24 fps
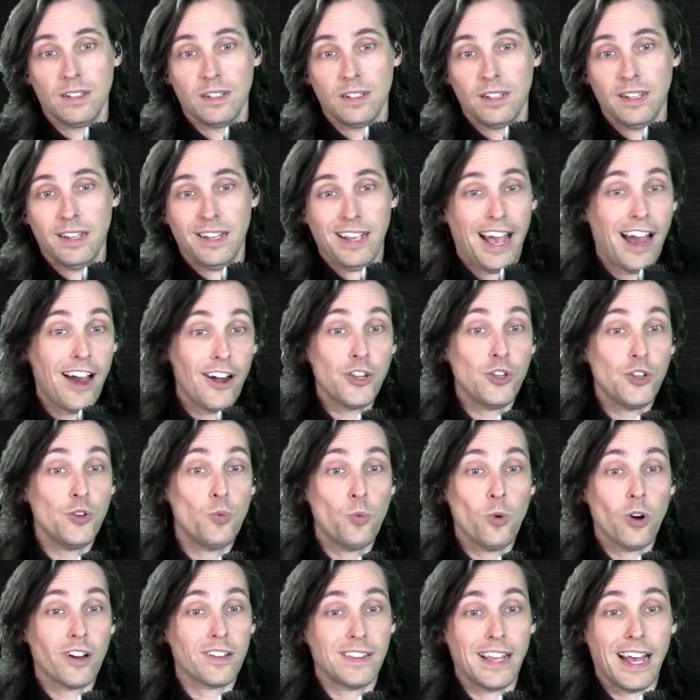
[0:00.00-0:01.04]
How do you
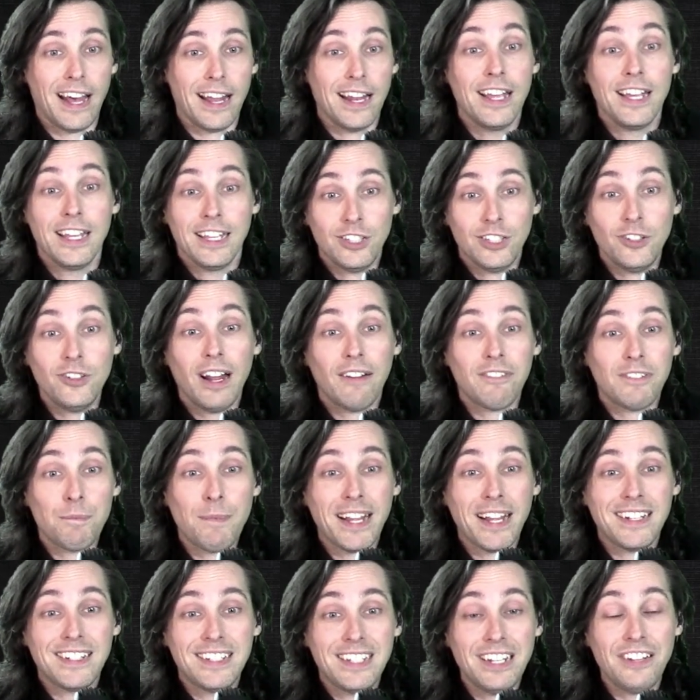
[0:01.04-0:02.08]
work that? You'd have to
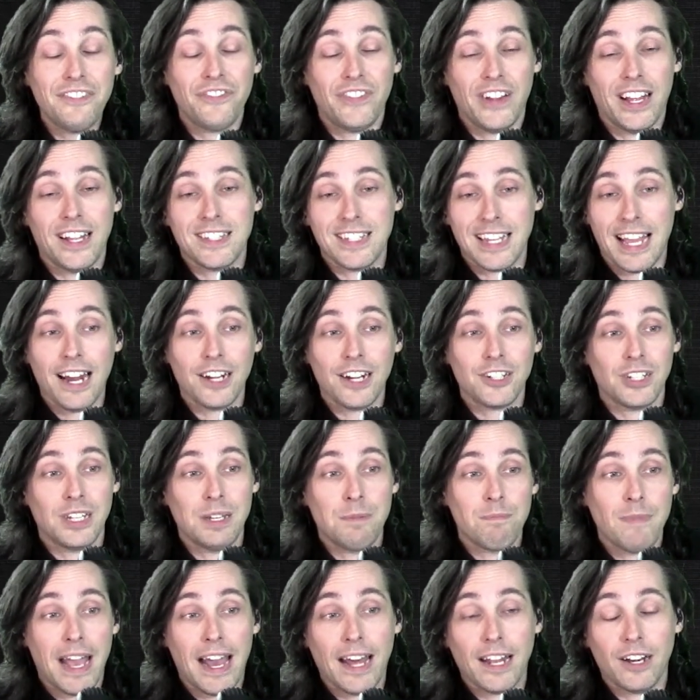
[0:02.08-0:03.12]
make defense actually
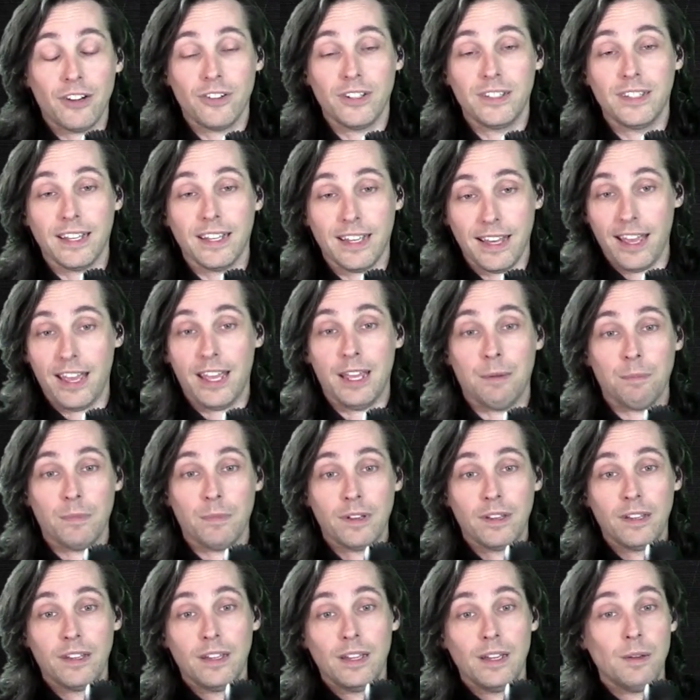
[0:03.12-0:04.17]
matter in the game.
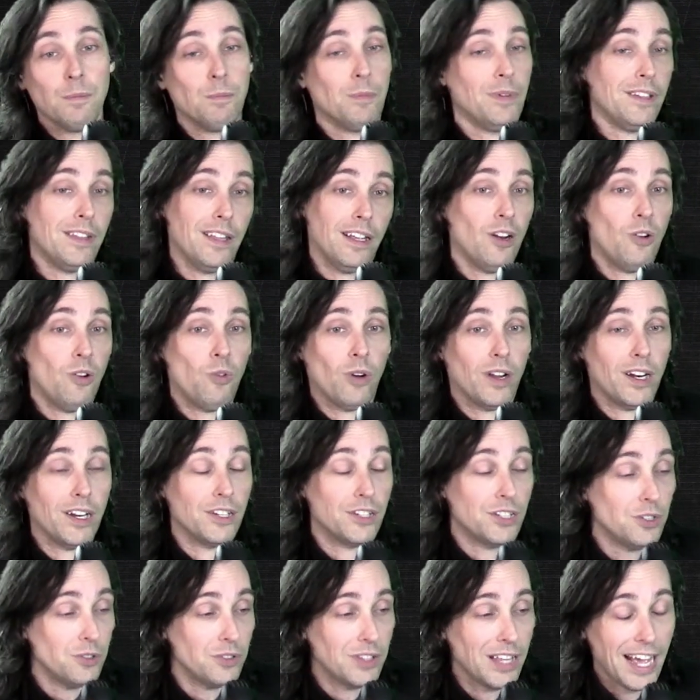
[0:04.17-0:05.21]
But they don't want to
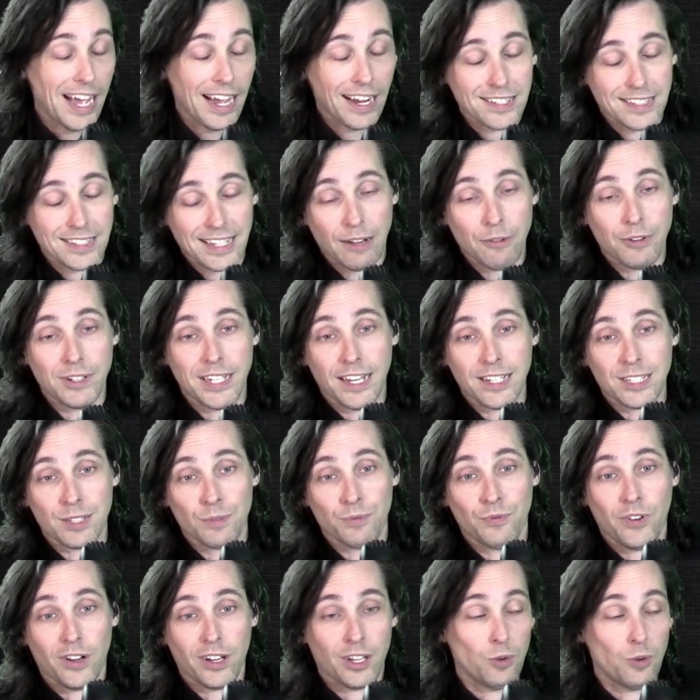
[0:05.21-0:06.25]
do that because that would take some
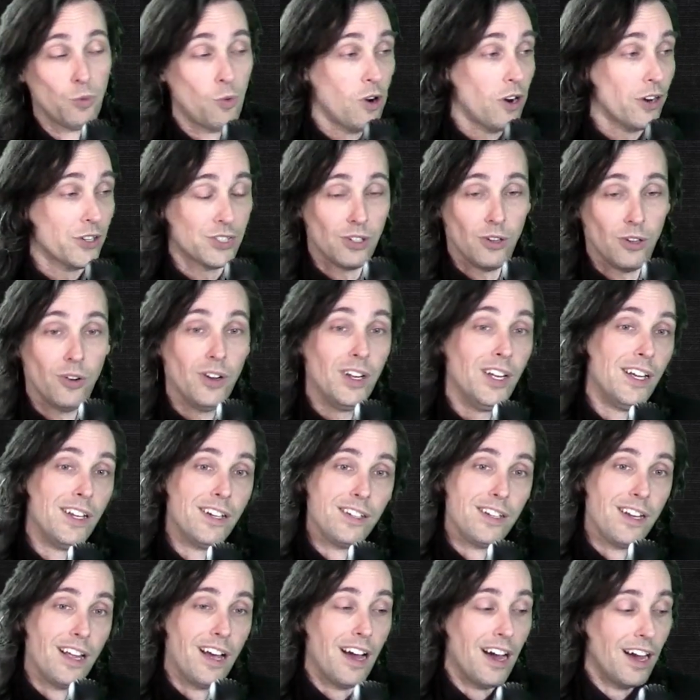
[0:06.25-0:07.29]
fucking work. So
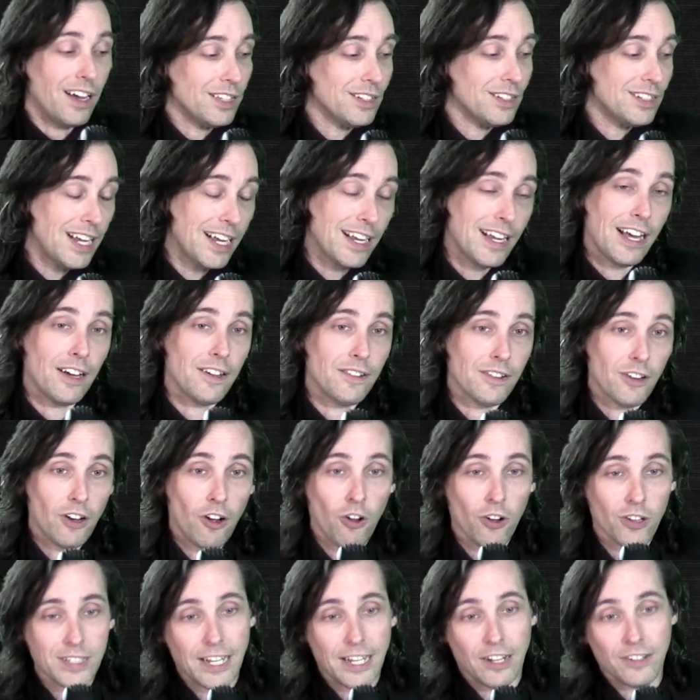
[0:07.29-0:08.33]
no, you take
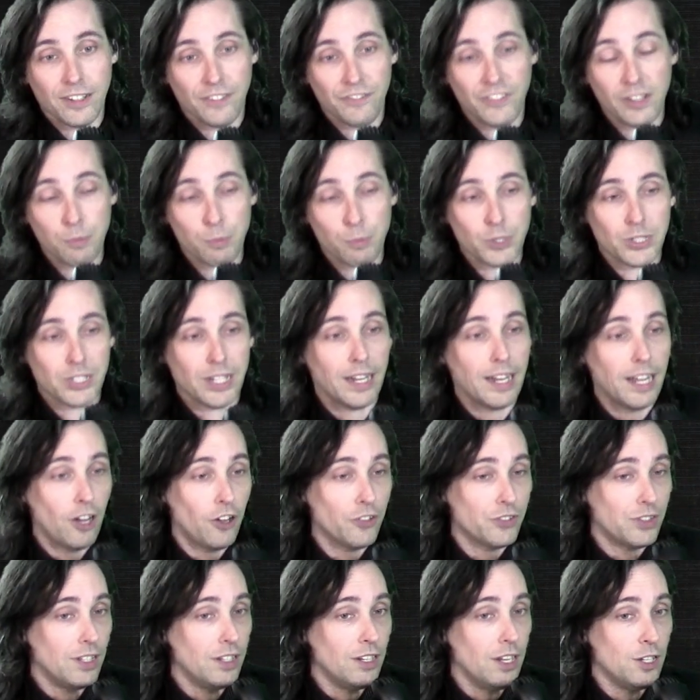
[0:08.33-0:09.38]
Hulk down to 50% health
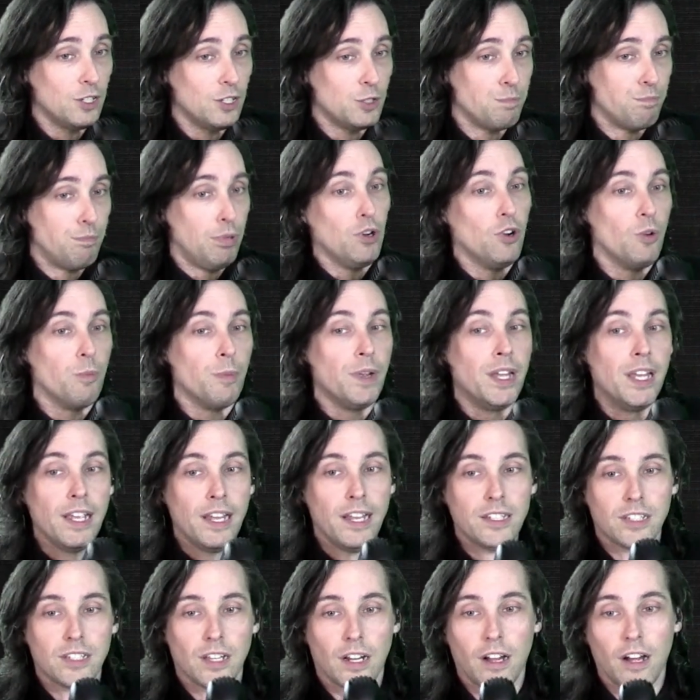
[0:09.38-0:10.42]
and then just boom,
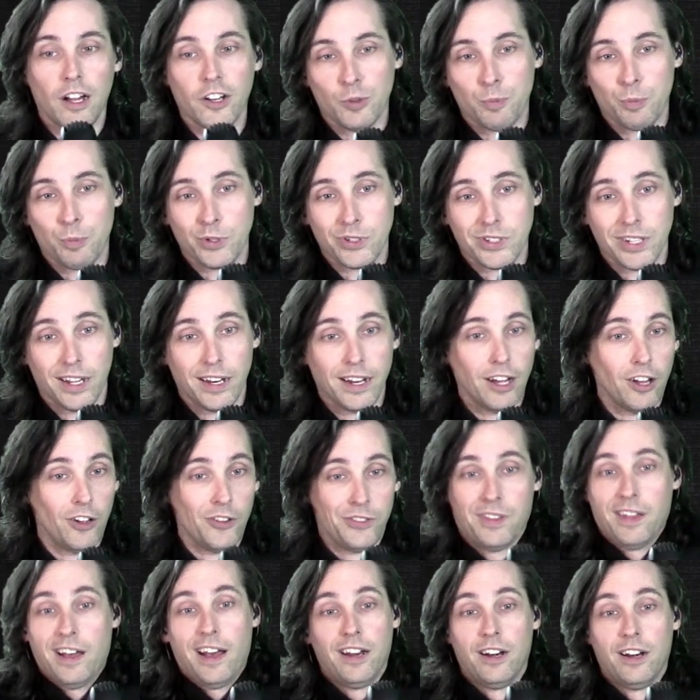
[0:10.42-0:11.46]
he's at 100% health.
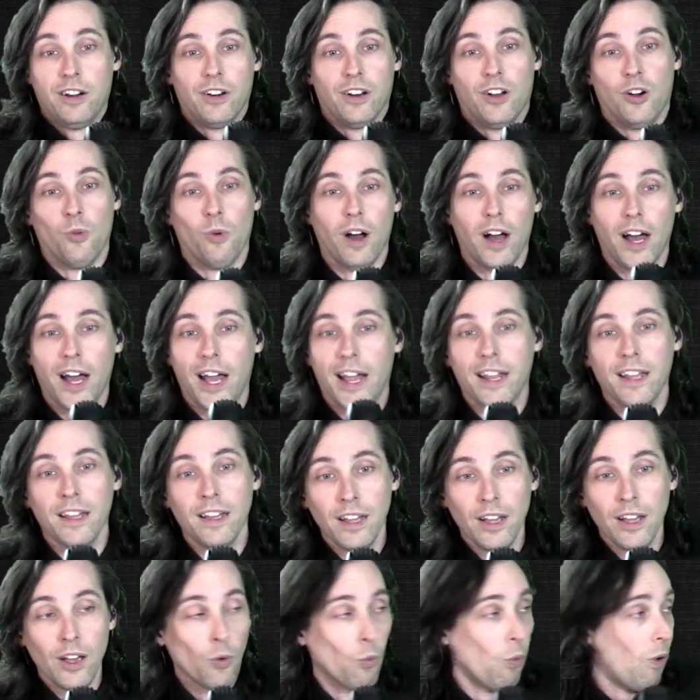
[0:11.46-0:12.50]
I don't know why.
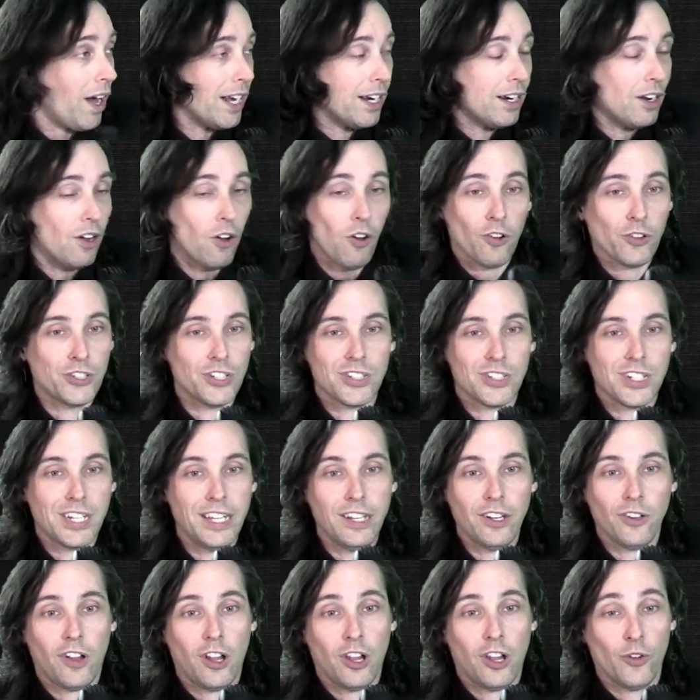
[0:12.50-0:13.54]
Why did Hulk just
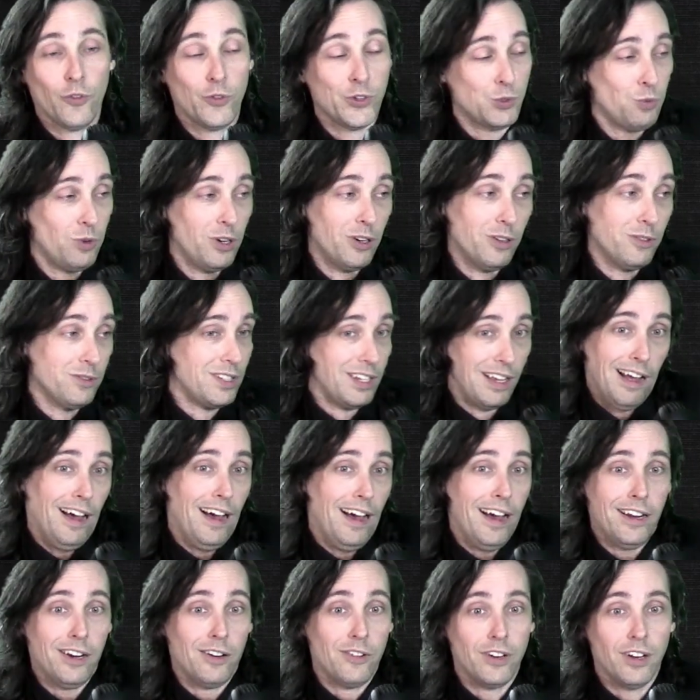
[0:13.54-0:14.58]
heal all of his wounds? I
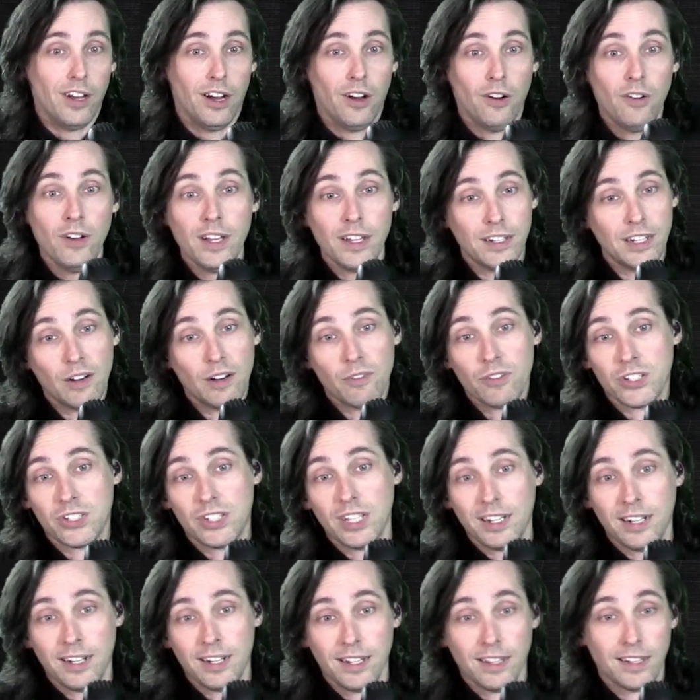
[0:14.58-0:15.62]
don't know. Never seen
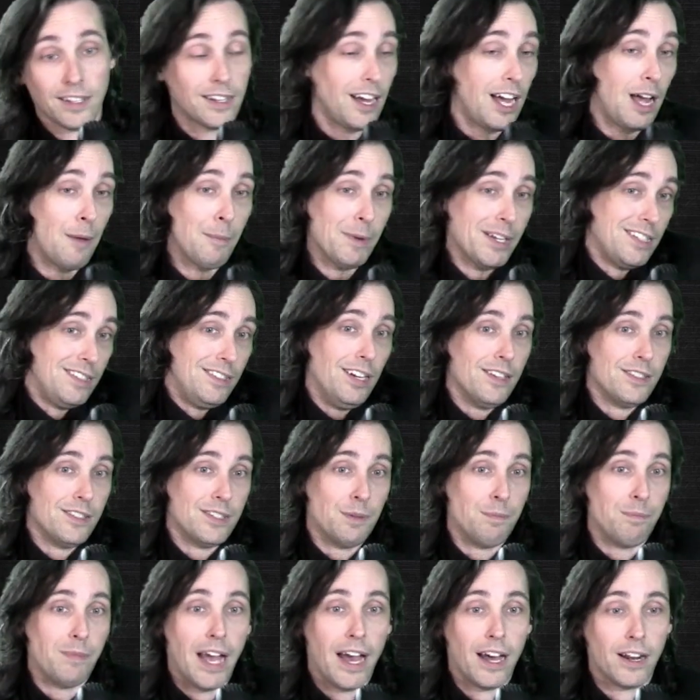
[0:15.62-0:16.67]
it in the comics. Doesn't
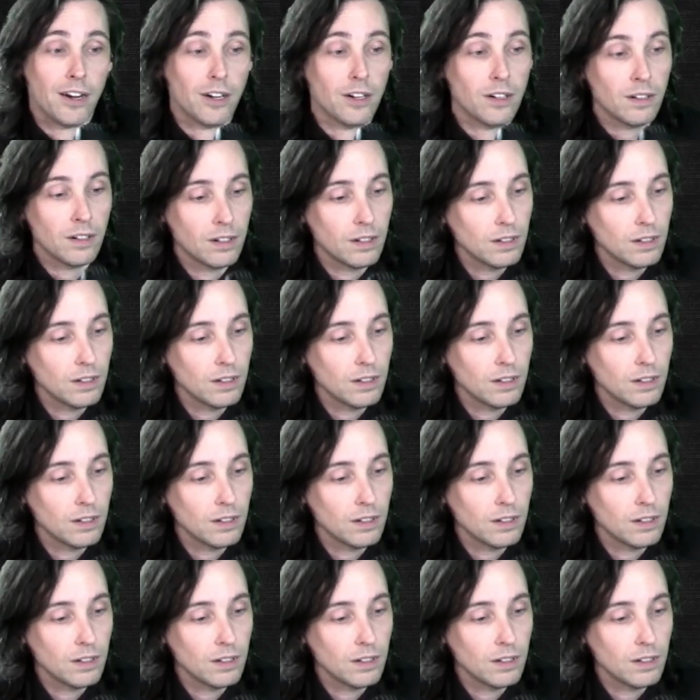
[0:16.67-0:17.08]
matter.